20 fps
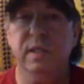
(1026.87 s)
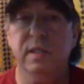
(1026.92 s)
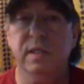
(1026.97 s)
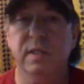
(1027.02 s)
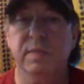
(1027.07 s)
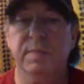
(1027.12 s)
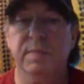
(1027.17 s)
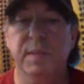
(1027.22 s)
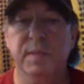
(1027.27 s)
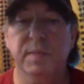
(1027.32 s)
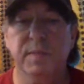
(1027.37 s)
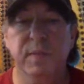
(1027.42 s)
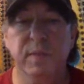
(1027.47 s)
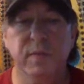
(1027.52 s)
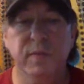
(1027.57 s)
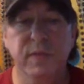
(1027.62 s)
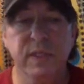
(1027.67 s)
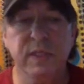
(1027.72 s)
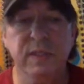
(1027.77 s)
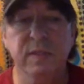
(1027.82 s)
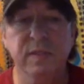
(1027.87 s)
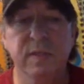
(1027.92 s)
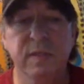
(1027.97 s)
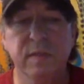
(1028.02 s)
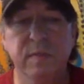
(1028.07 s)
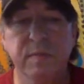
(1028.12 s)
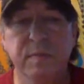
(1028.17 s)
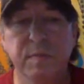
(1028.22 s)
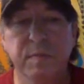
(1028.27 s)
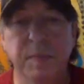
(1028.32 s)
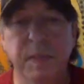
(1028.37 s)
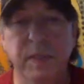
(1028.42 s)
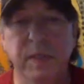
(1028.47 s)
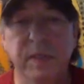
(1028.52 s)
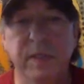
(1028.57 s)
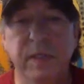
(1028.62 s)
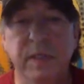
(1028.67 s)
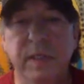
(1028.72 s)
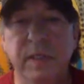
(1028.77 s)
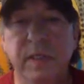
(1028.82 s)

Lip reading: some of the more recent period.